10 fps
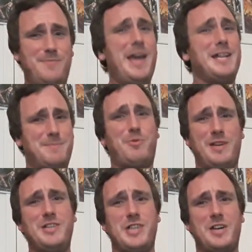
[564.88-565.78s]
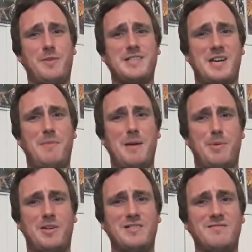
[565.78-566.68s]
it's pretty generous on my
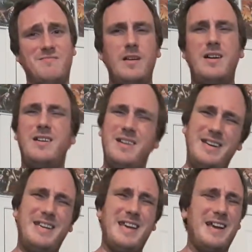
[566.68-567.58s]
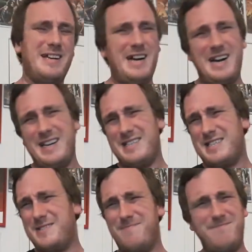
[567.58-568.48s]
part. And again,
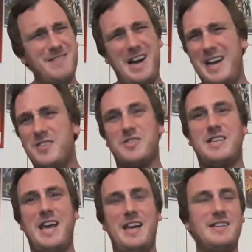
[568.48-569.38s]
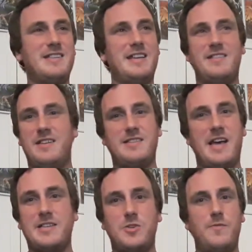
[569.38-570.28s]
guys, I understand that these
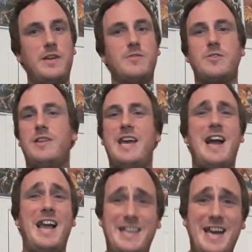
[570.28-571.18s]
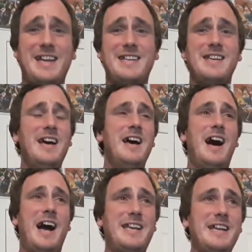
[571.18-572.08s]
last two videos are late. I get it.
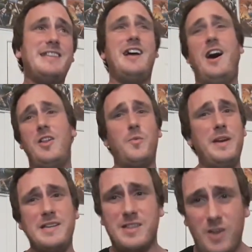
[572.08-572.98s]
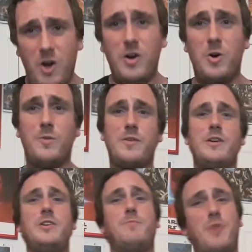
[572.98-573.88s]
I get that Halloween is long
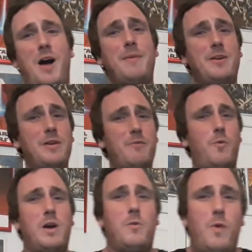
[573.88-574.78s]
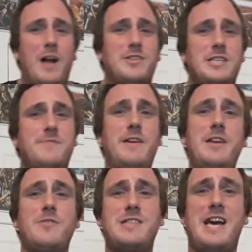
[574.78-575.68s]
over and you probably don't even want to watch these
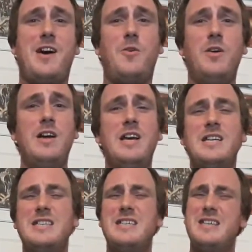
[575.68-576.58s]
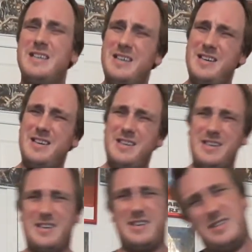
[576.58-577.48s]
videos now. God, what